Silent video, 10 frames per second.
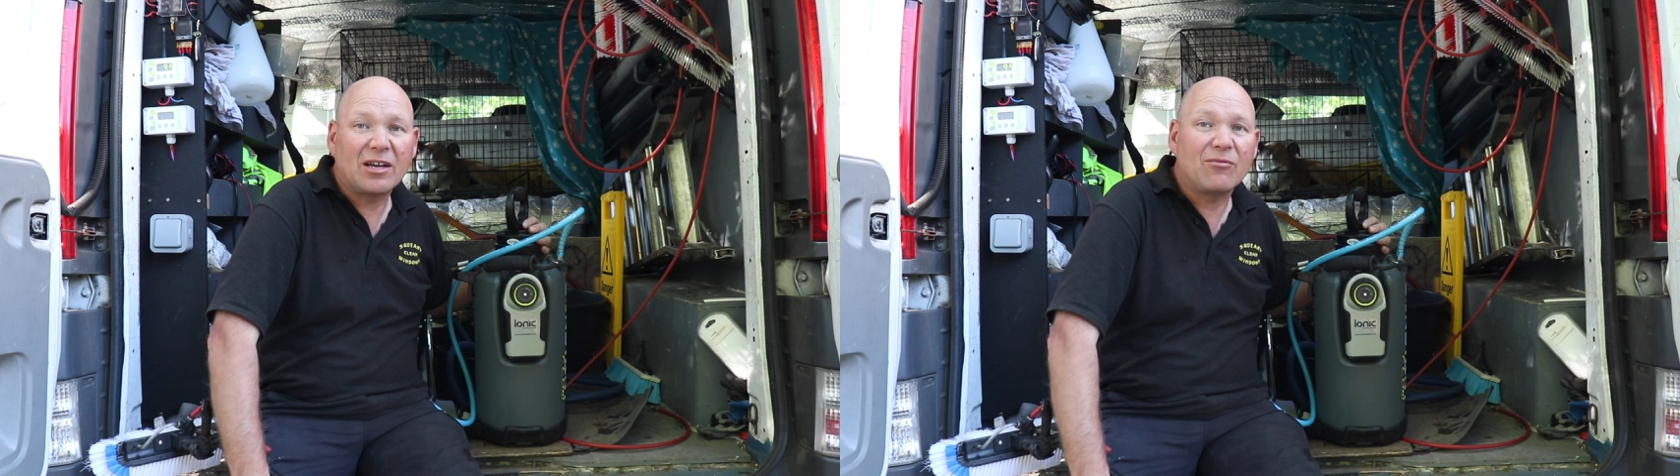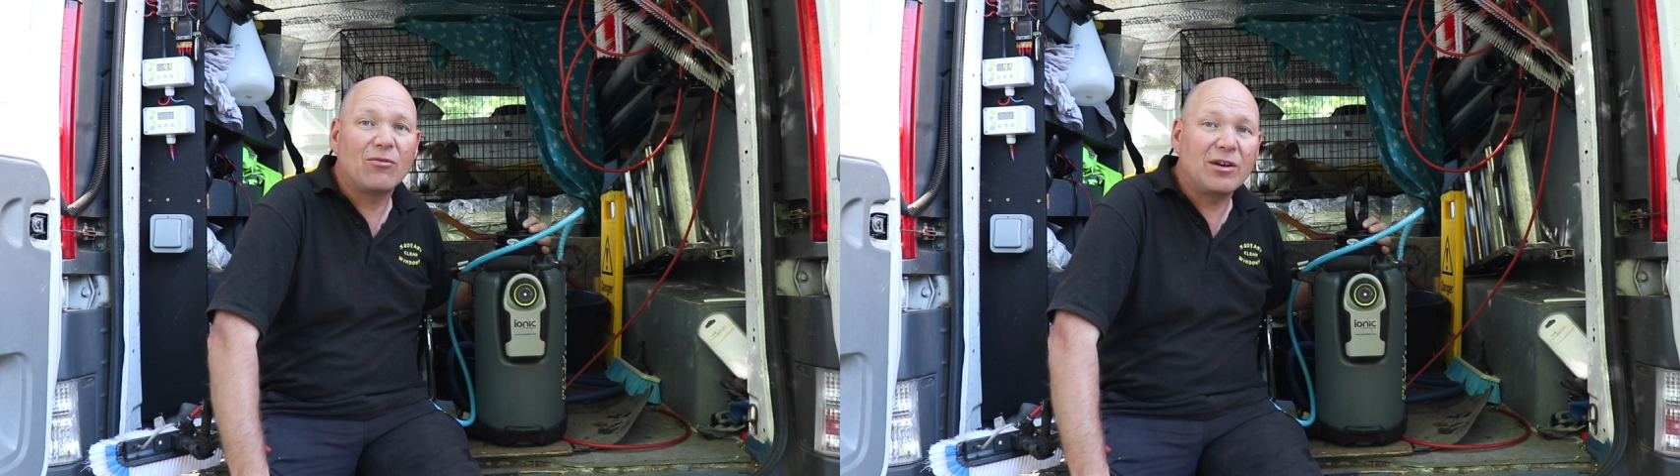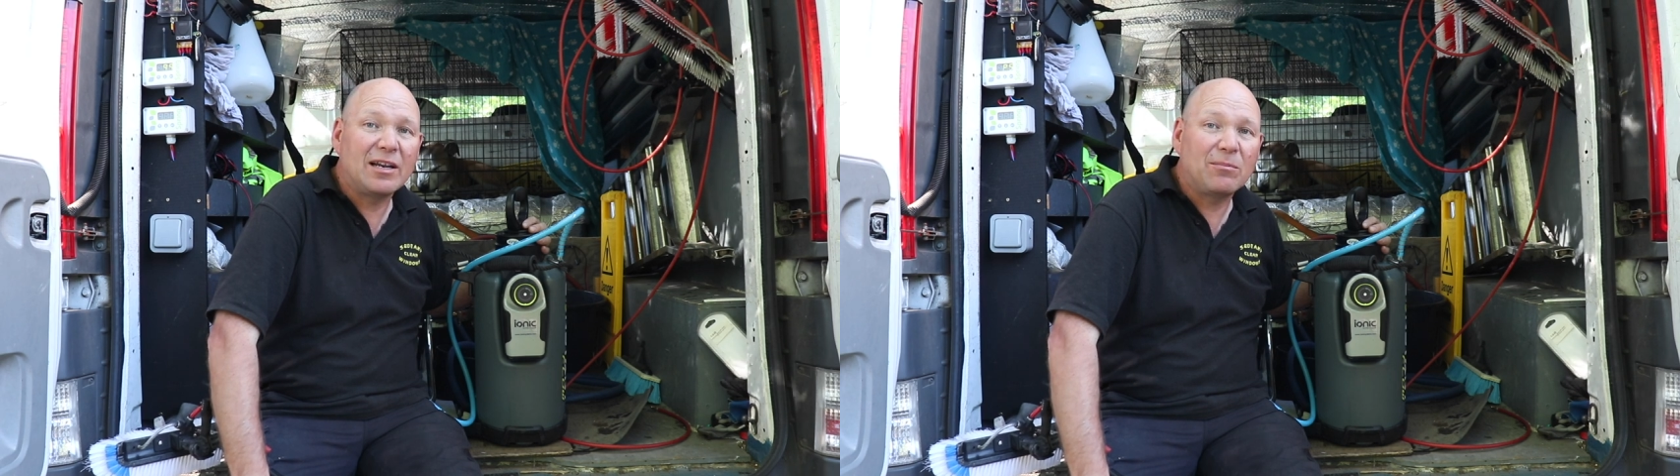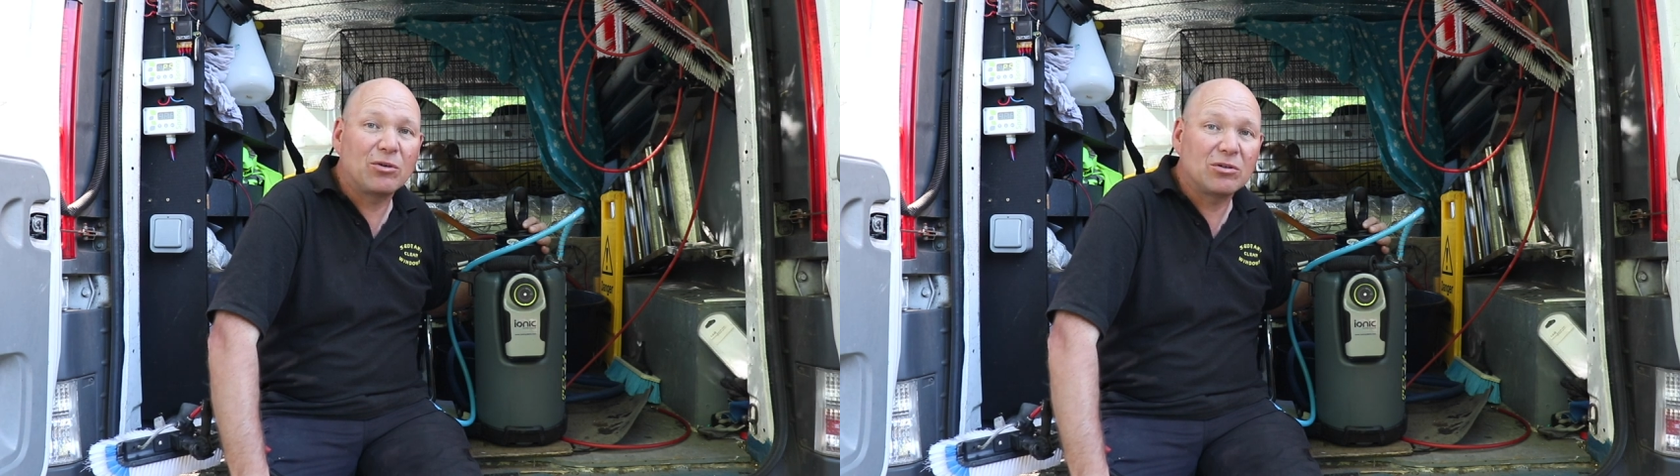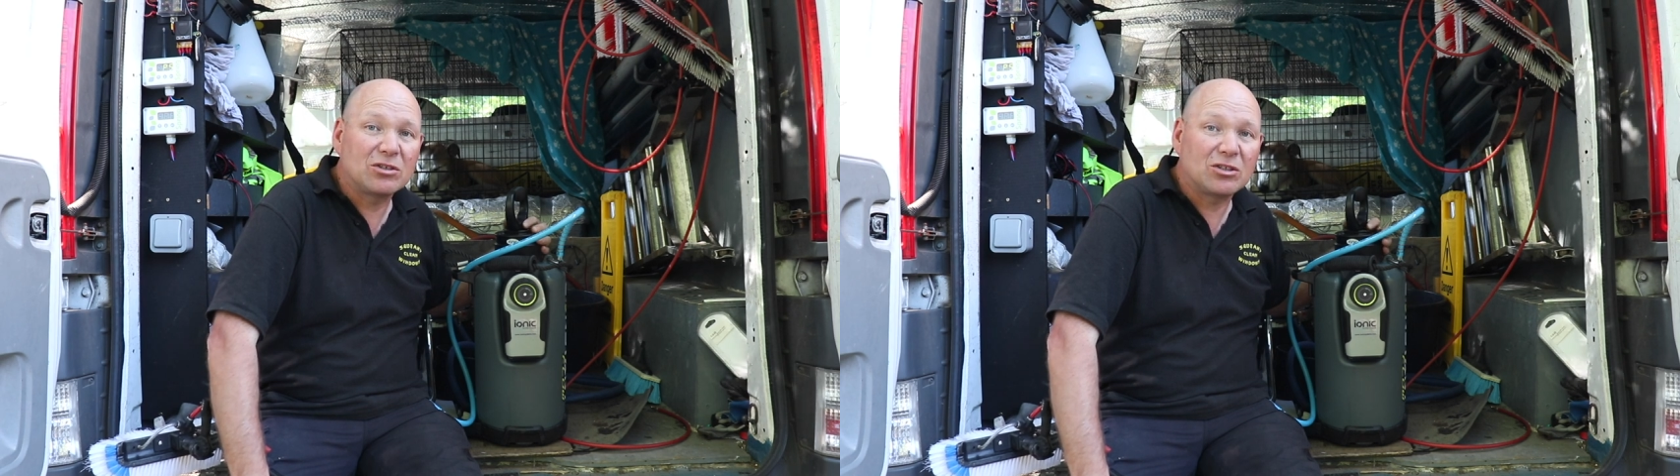It really
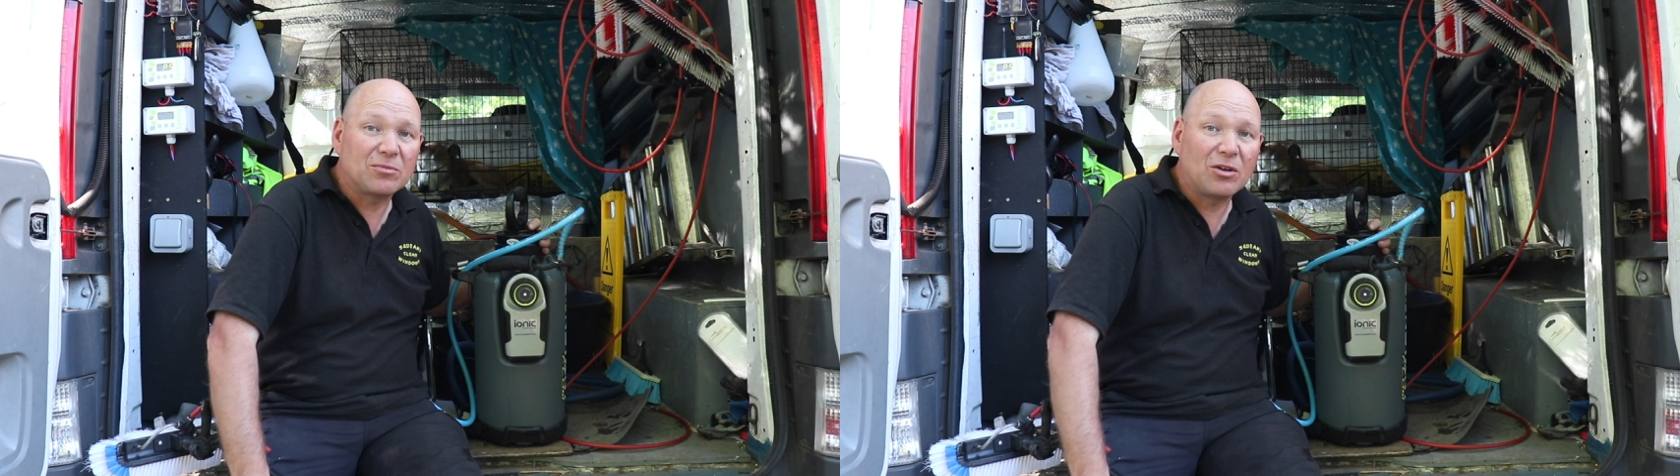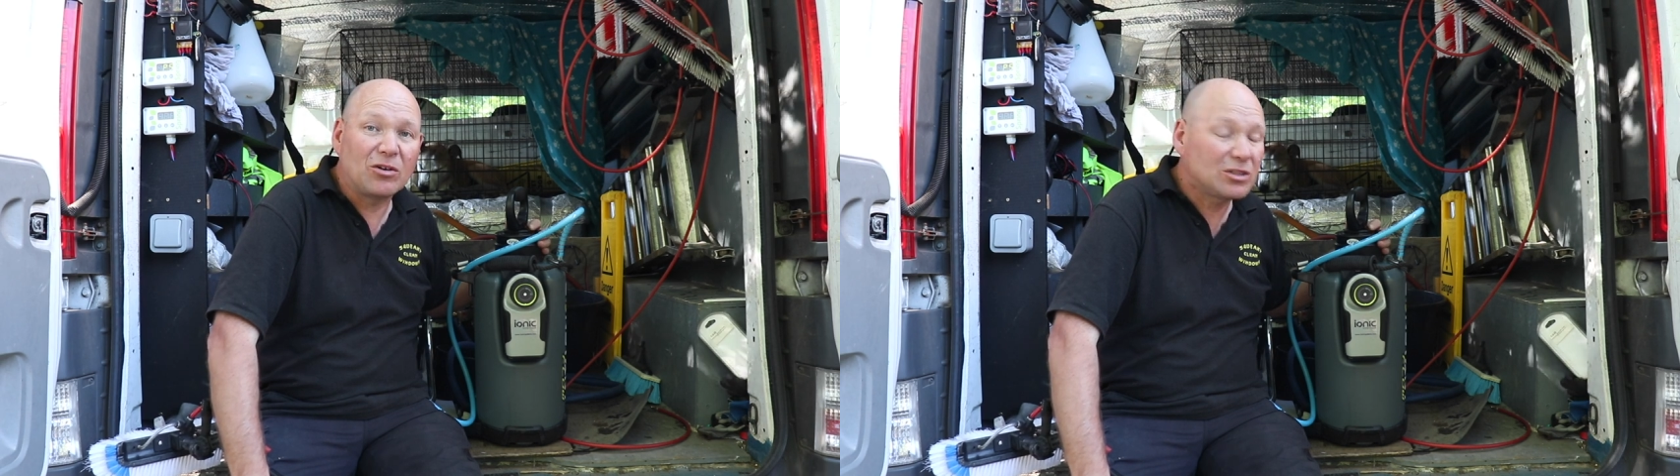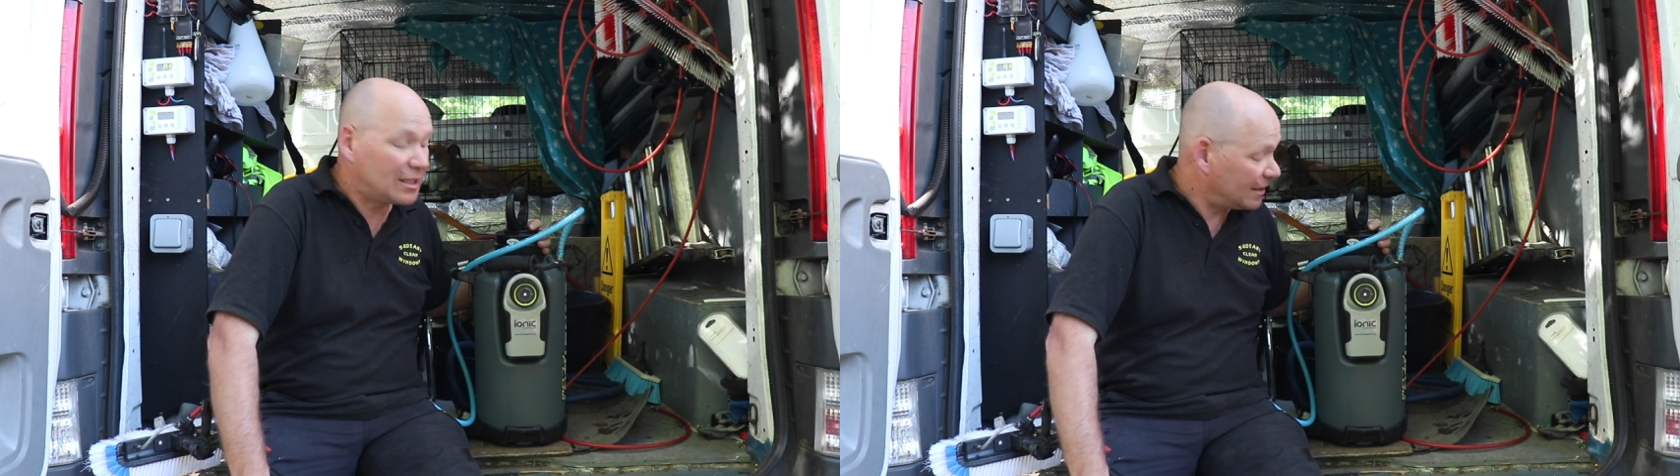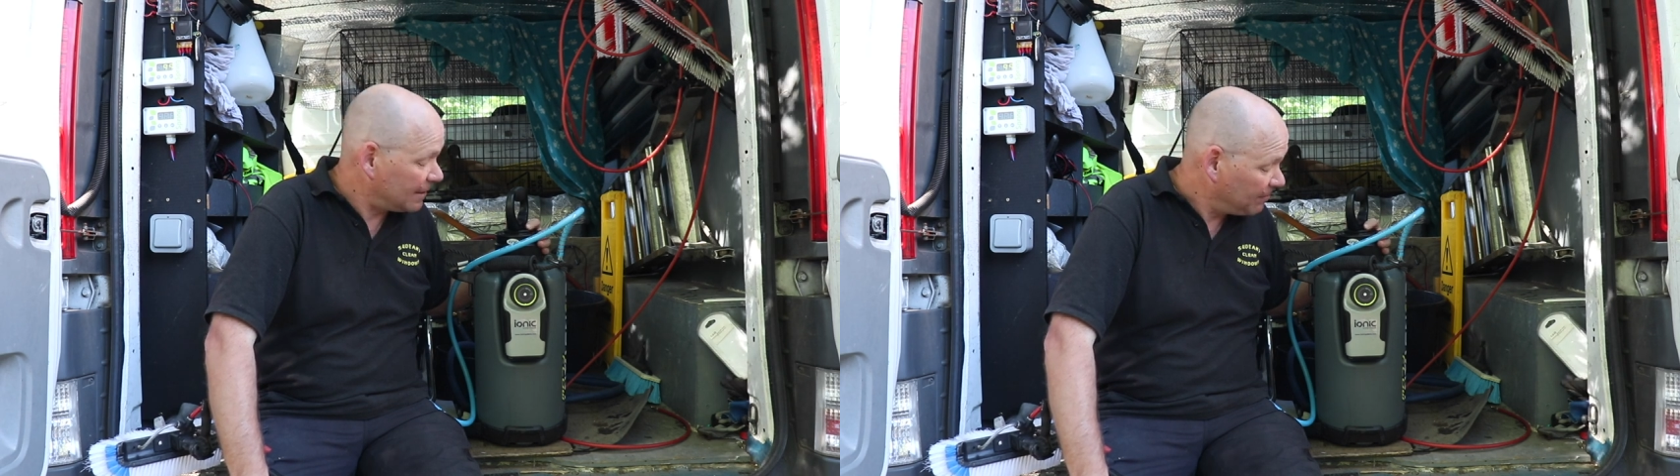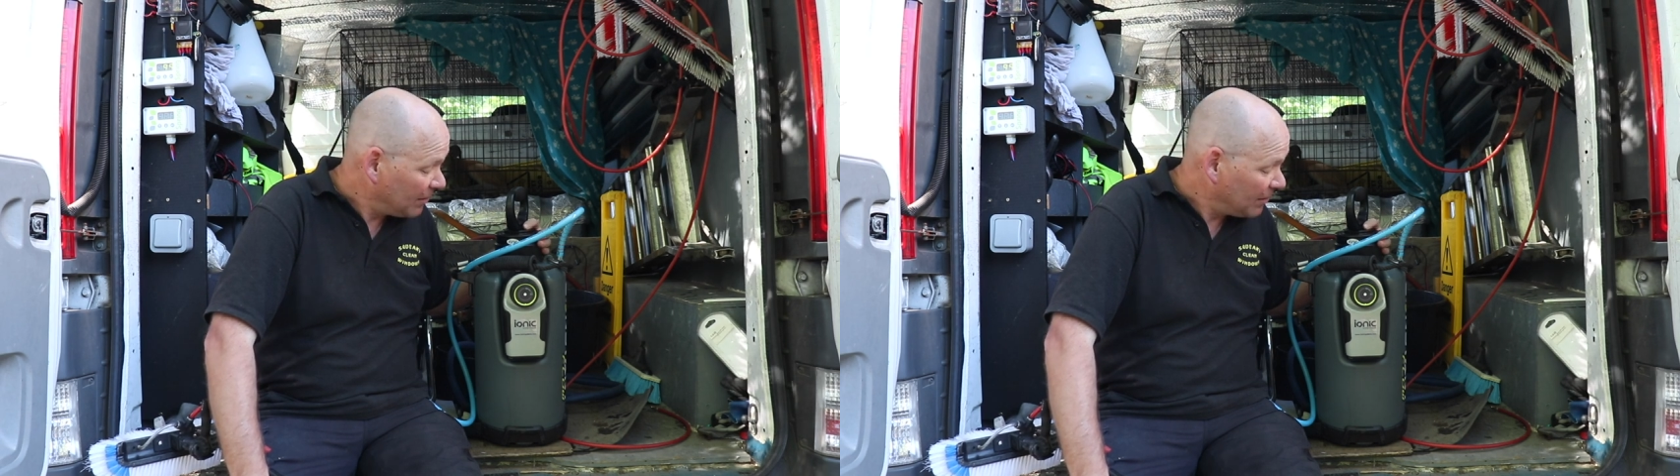brought it up nicely.